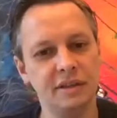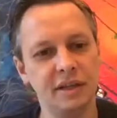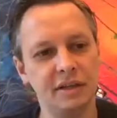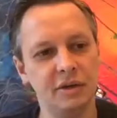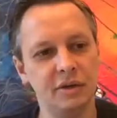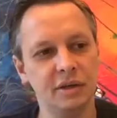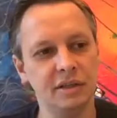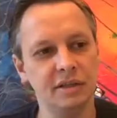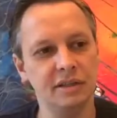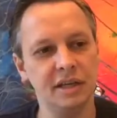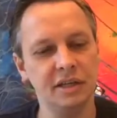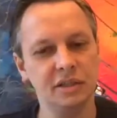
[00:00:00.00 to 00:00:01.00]
inside the
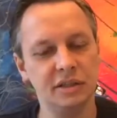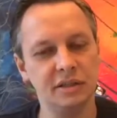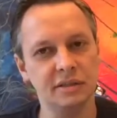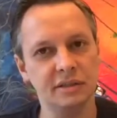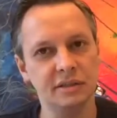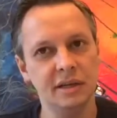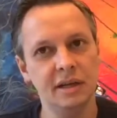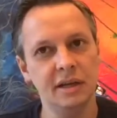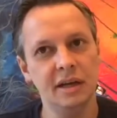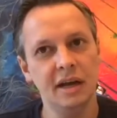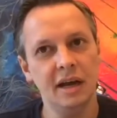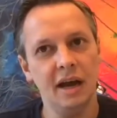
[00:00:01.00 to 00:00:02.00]
organizations,
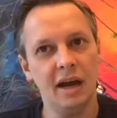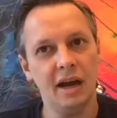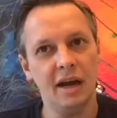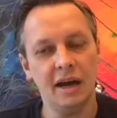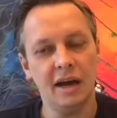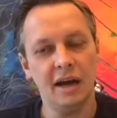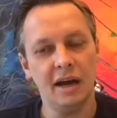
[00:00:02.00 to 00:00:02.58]
uh,